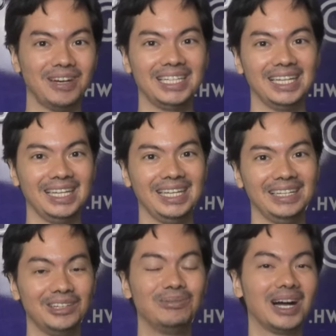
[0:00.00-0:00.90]

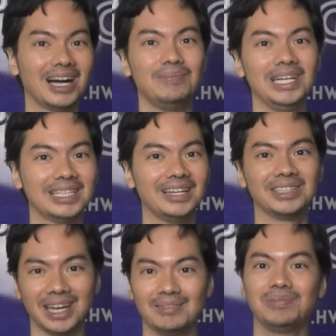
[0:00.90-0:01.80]
finally, you know, makakabalik tayo
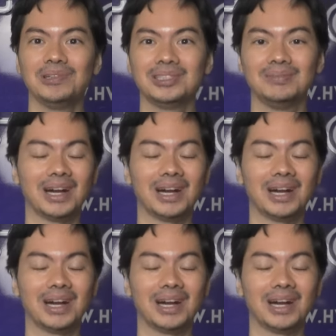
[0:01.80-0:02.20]
sa campus,